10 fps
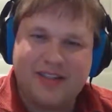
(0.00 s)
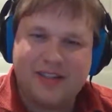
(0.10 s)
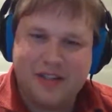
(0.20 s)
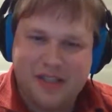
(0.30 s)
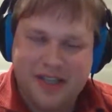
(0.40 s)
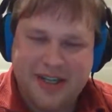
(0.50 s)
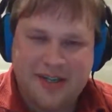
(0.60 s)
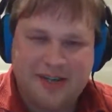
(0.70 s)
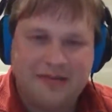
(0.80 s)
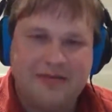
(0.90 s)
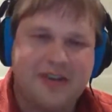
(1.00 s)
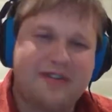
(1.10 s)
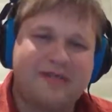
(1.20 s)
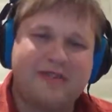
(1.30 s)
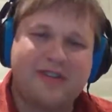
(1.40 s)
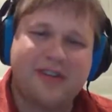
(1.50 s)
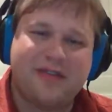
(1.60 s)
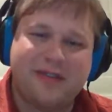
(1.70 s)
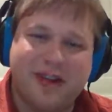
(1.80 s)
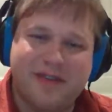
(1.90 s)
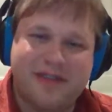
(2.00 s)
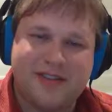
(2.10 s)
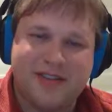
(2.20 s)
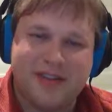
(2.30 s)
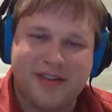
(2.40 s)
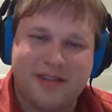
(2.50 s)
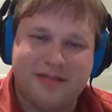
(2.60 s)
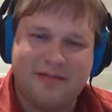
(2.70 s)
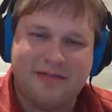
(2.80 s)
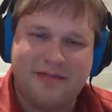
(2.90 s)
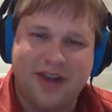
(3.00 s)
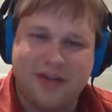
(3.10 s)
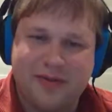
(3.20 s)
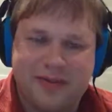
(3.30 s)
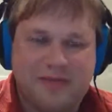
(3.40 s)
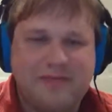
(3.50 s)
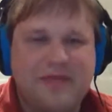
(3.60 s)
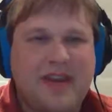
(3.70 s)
Joshi, one of Lovecraft's followers.